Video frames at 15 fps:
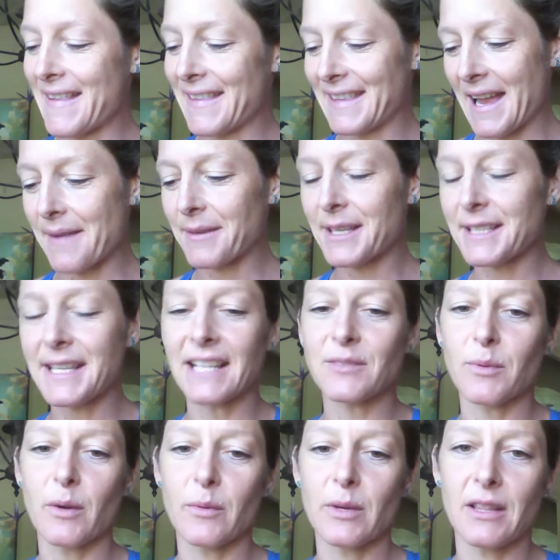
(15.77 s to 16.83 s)
Yeah, because that's
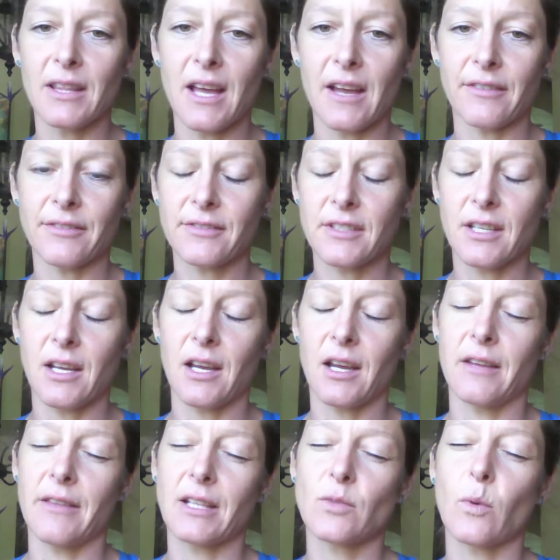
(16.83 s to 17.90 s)
what we left.
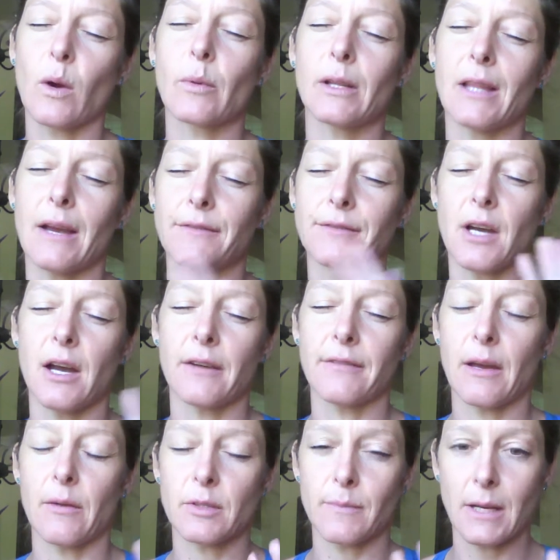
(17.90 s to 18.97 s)
That's where we left off.
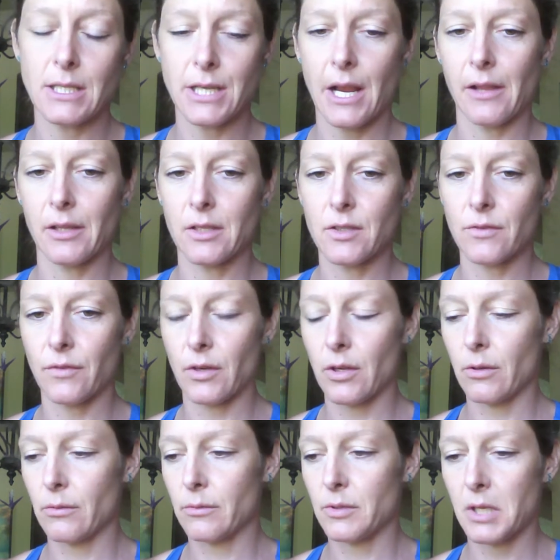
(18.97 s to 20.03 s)
That was my challenge for
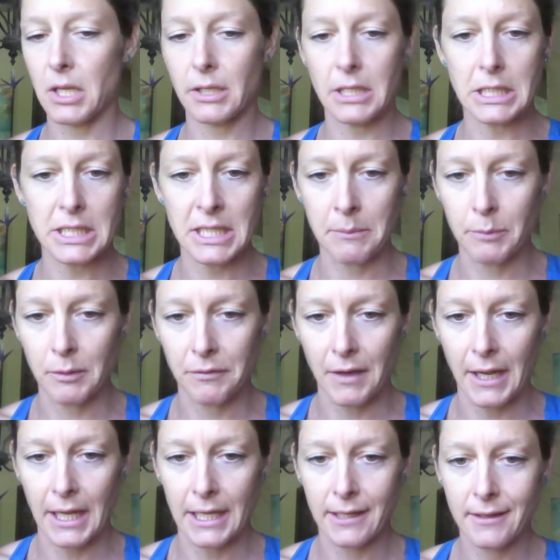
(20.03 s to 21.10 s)
you. It was like, let's
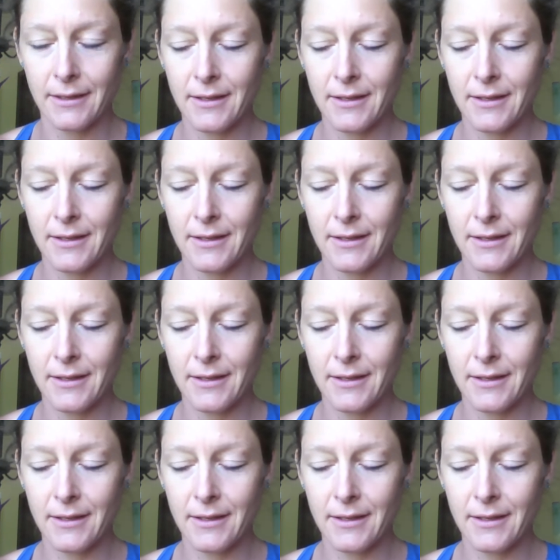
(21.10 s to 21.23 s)
simplify it.